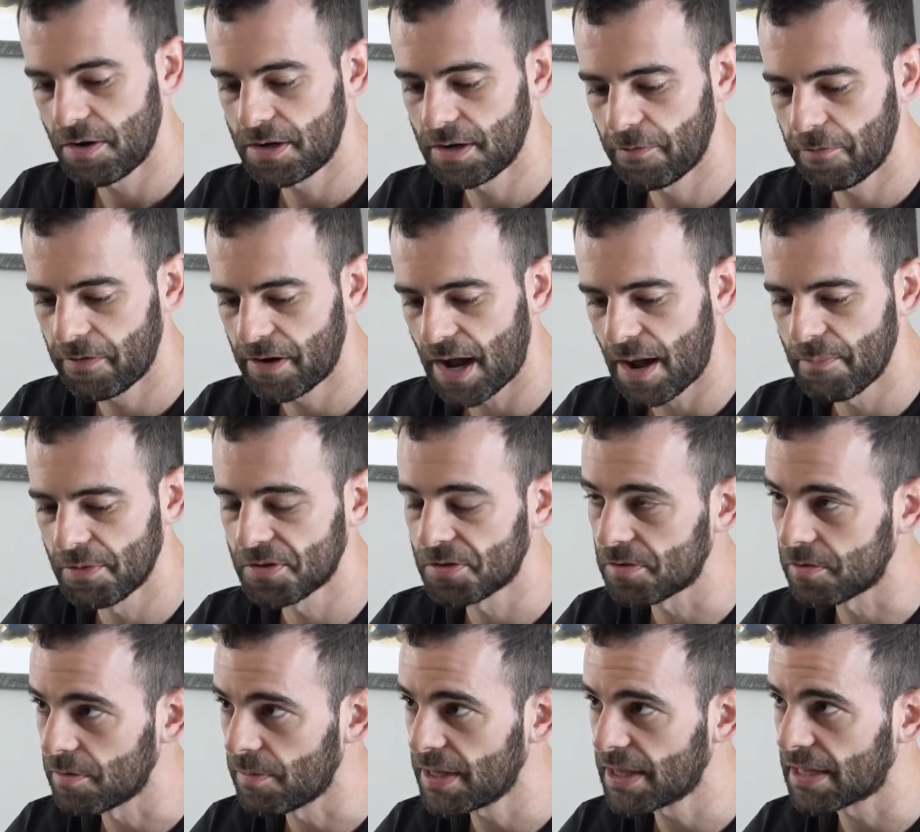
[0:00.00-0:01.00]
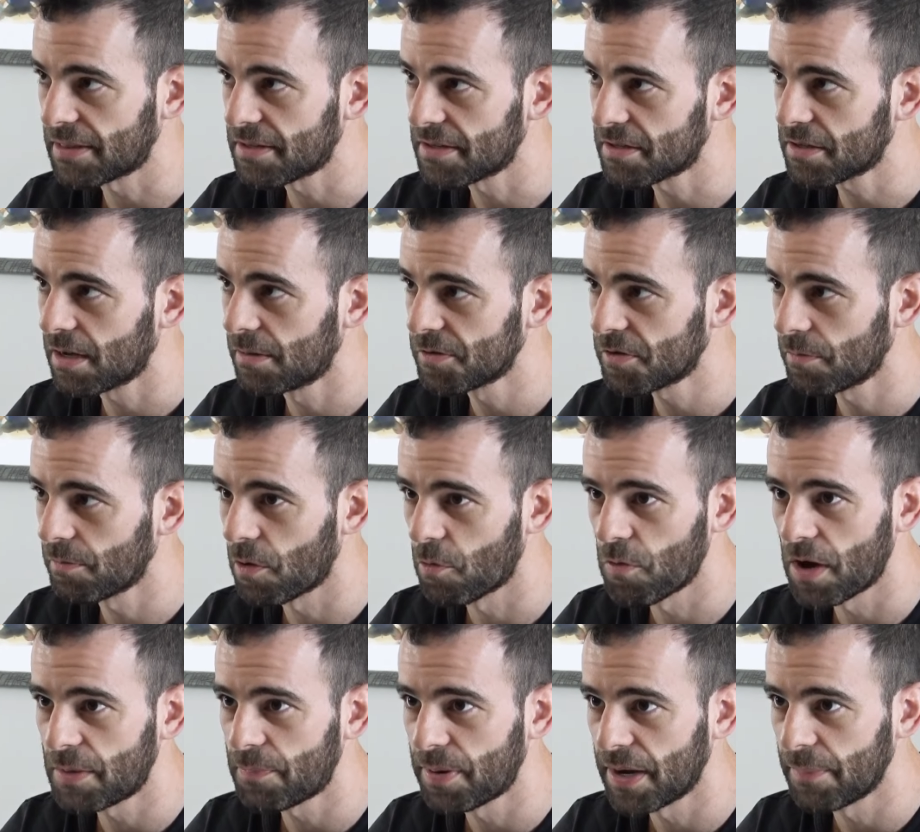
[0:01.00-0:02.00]
different. I'm assuming that this comes from a
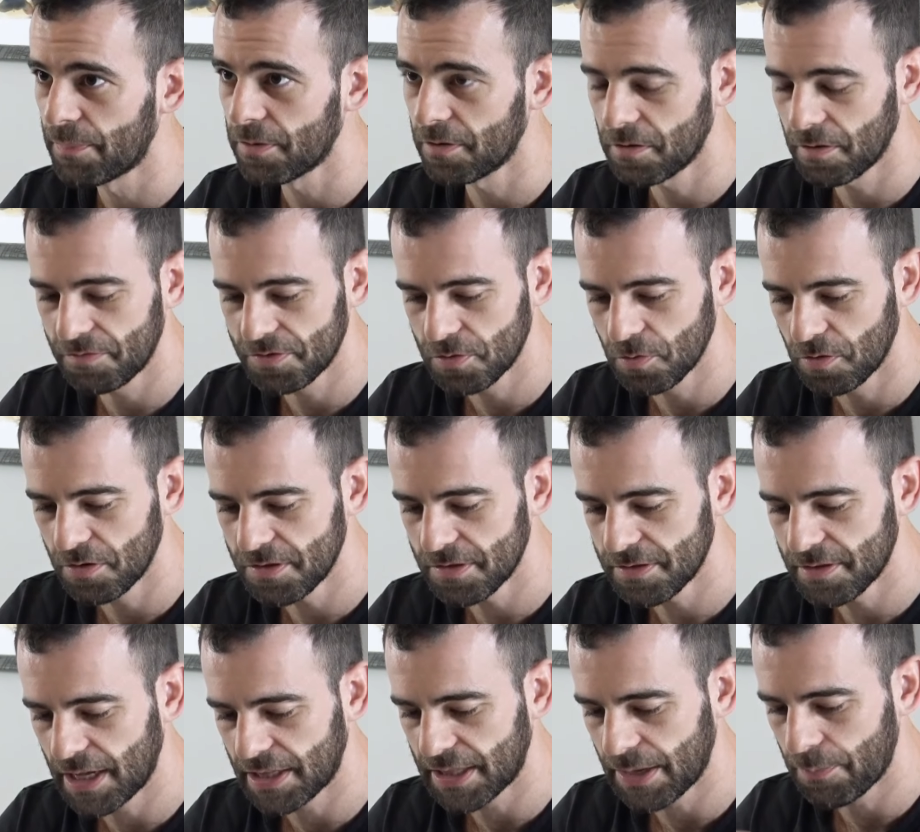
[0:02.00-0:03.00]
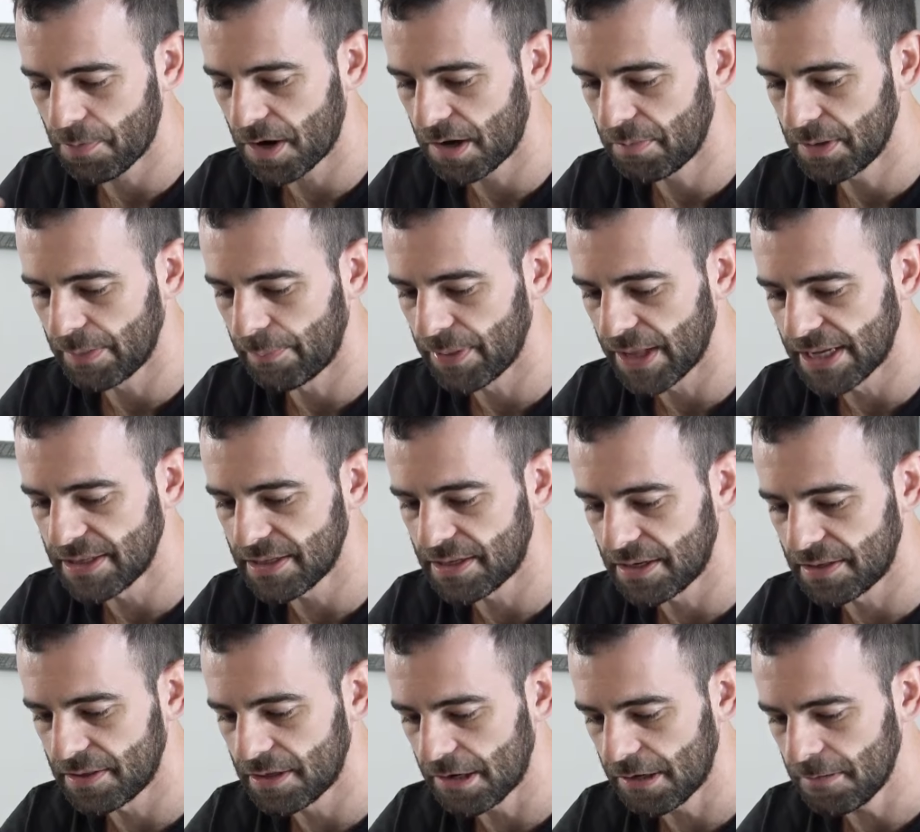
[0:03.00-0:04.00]
red pepper of sorts that they probably blended
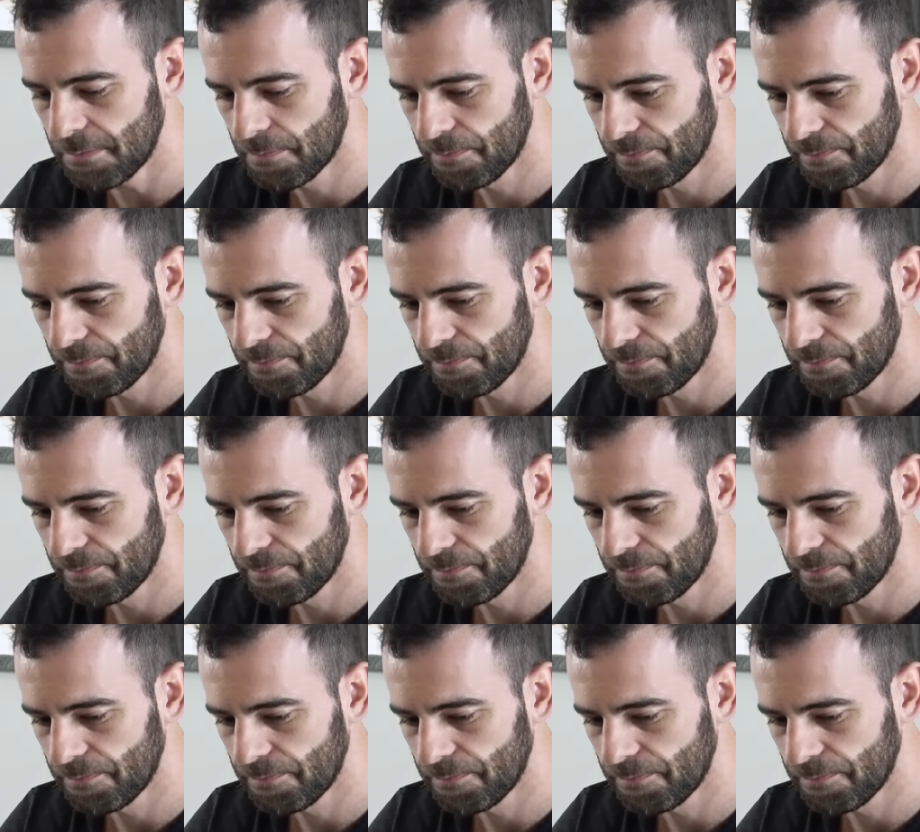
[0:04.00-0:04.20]
in there.